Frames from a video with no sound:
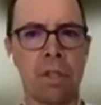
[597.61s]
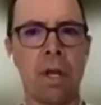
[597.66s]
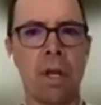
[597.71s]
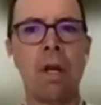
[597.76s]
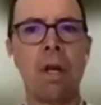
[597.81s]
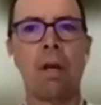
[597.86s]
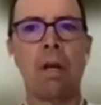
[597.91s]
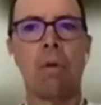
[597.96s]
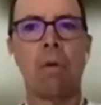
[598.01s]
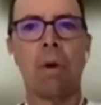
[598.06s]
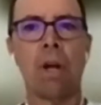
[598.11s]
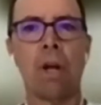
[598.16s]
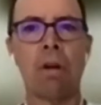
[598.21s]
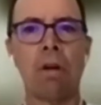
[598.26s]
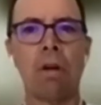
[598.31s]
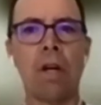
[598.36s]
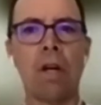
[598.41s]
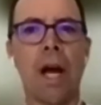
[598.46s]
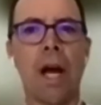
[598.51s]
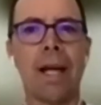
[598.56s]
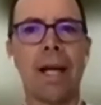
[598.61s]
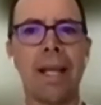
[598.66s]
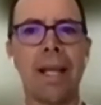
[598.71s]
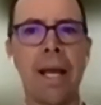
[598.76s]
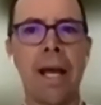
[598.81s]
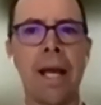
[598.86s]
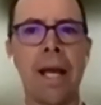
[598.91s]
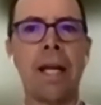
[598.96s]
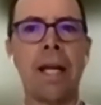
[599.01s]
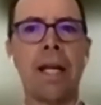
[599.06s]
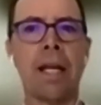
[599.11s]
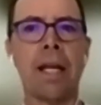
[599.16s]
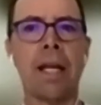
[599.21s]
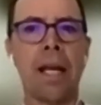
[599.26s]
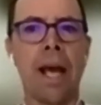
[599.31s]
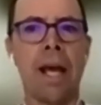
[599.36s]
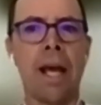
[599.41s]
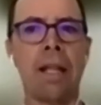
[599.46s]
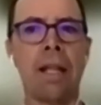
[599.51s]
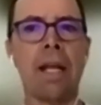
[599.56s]
we heard again and again
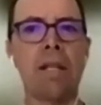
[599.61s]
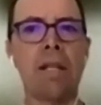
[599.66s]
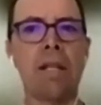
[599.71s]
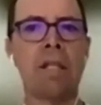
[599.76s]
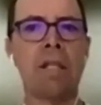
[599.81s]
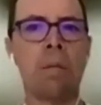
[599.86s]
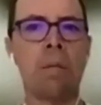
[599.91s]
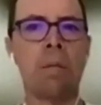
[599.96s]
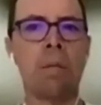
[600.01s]
that simple,